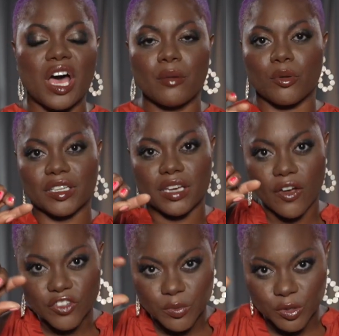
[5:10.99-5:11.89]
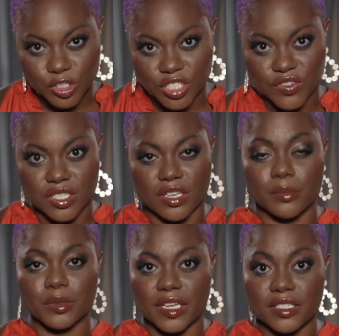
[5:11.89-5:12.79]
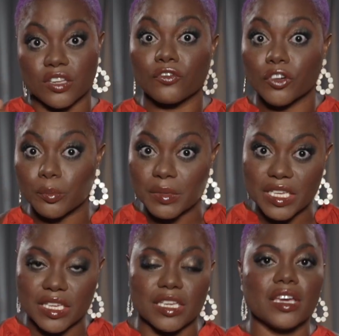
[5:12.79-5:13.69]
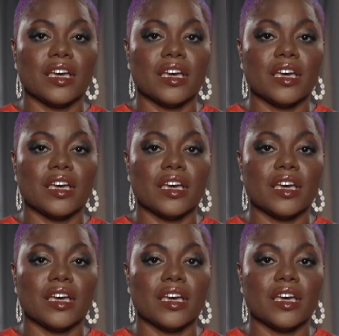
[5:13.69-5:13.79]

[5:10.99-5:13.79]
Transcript: but when comfortable shifts to complacent, for me,